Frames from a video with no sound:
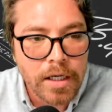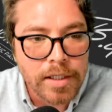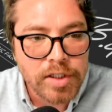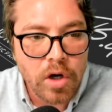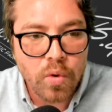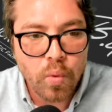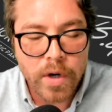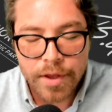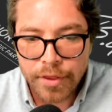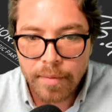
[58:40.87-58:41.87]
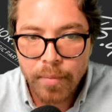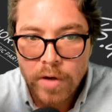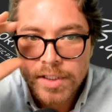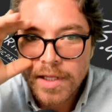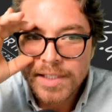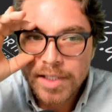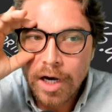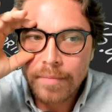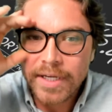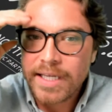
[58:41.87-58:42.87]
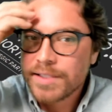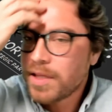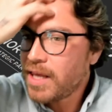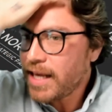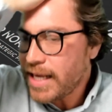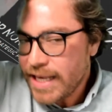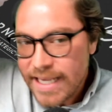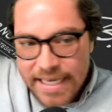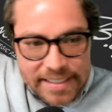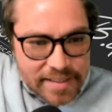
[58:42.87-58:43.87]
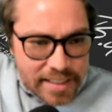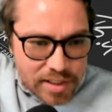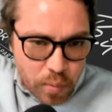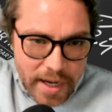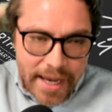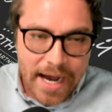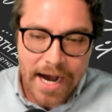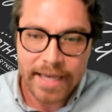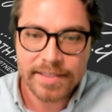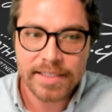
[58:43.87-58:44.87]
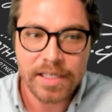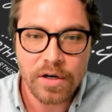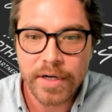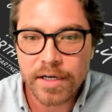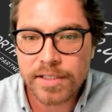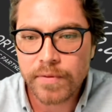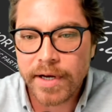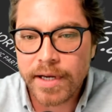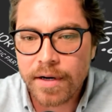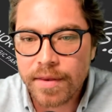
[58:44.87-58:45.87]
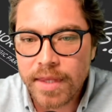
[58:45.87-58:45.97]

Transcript: So with most of these companies, the easiest way I see, oh, here it is right here.